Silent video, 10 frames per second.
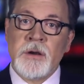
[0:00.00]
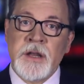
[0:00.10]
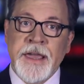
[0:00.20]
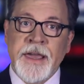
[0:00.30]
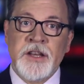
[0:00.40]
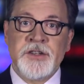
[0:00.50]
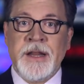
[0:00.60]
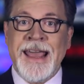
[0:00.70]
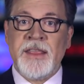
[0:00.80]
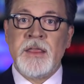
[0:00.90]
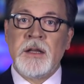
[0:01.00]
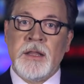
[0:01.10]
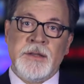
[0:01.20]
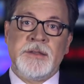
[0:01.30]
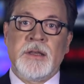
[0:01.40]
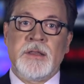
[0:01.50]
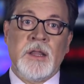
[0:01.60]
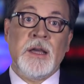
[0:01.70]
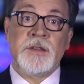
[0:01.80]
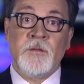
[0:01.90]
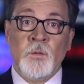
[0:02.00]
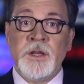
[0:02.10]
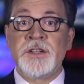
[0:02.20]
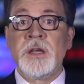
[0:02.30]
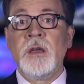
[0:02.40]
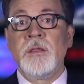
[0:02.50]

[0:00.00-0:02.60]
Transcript: are engaged in ethnic cleansing, the likes of which